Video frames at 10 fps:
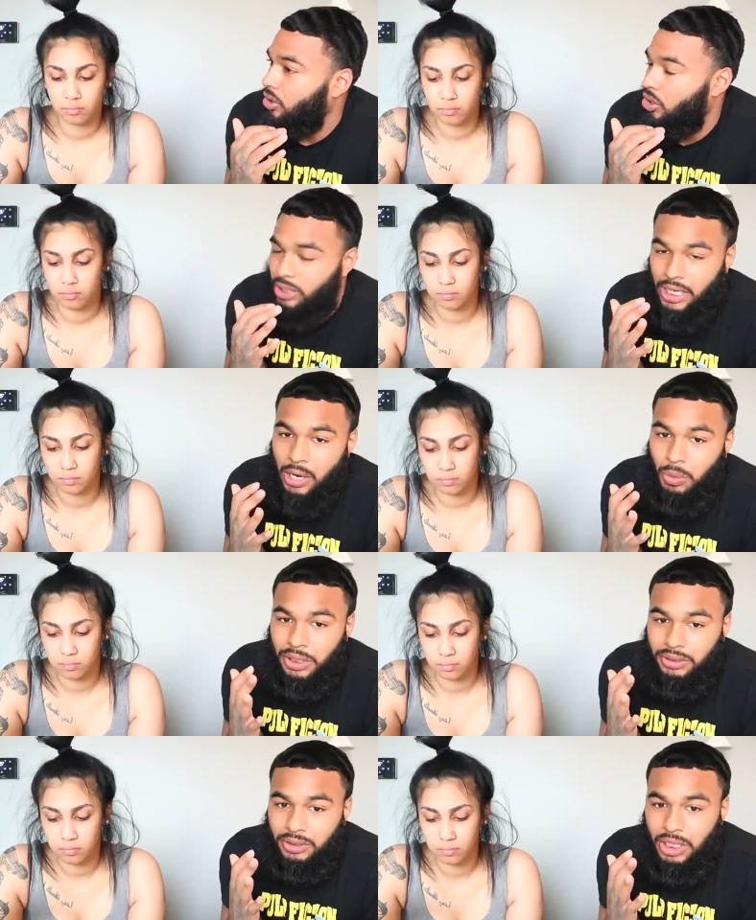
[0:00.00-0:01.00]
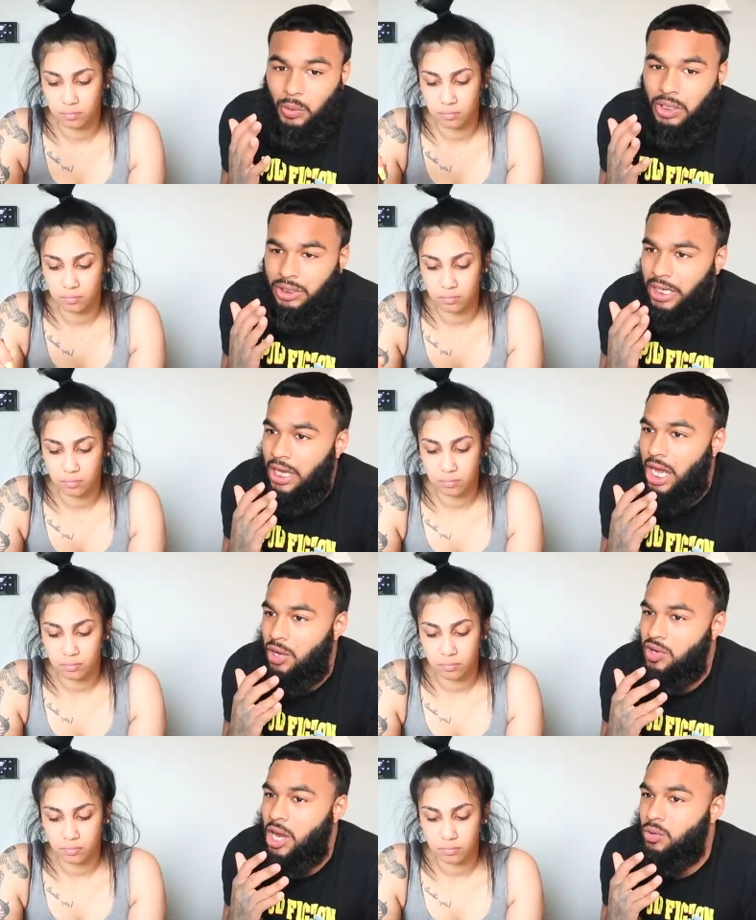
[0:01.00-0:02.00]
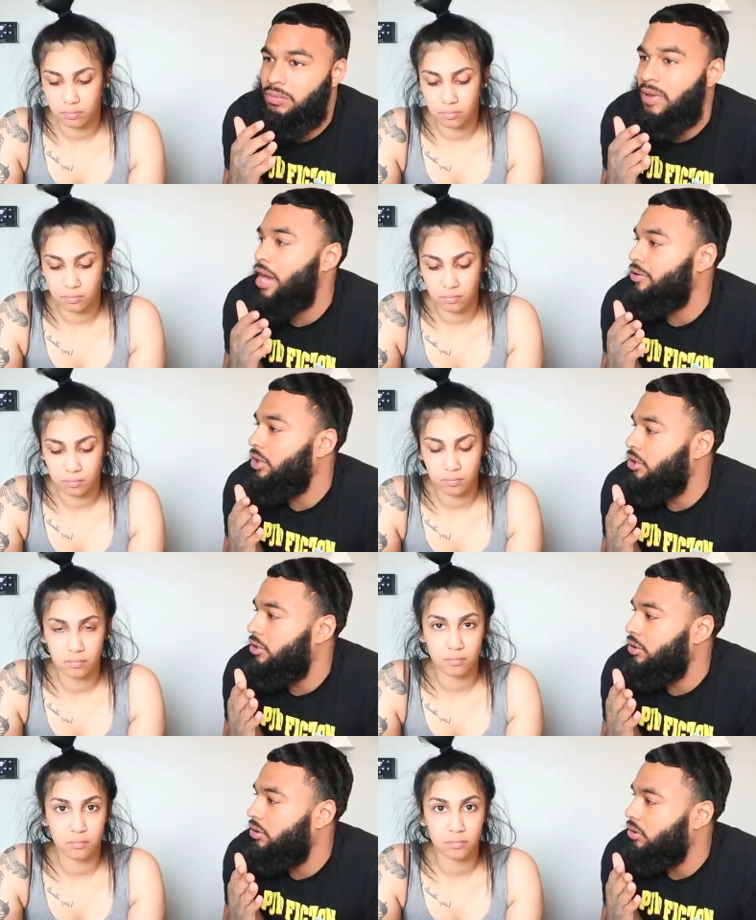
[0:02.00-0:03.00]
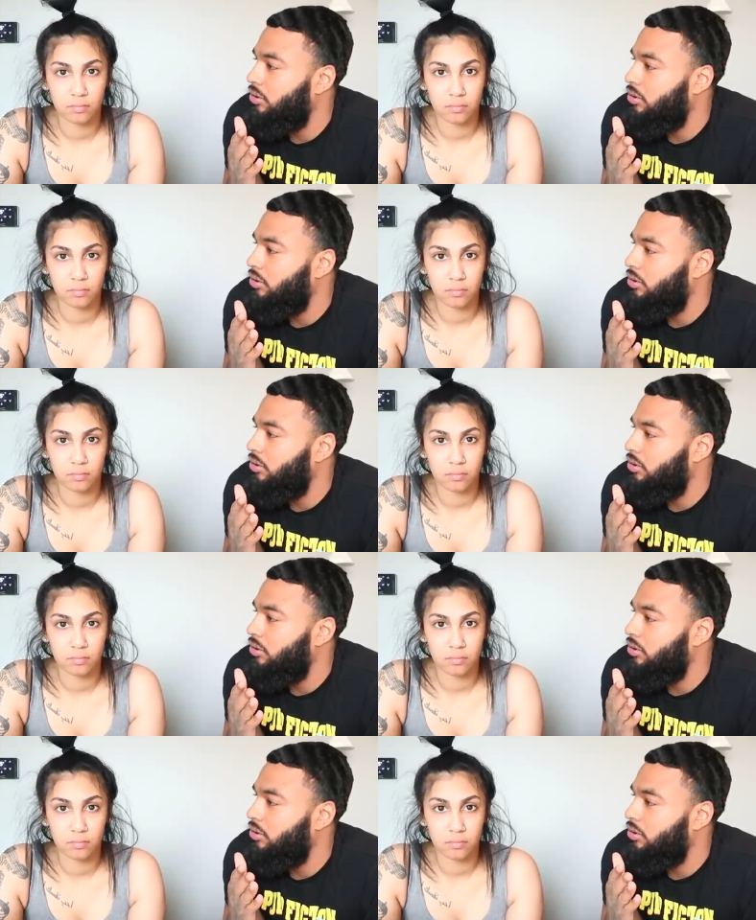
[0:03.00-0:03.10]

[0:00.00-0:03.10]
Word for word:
Speaker 1: oh, like I want I want that. I I would marry her.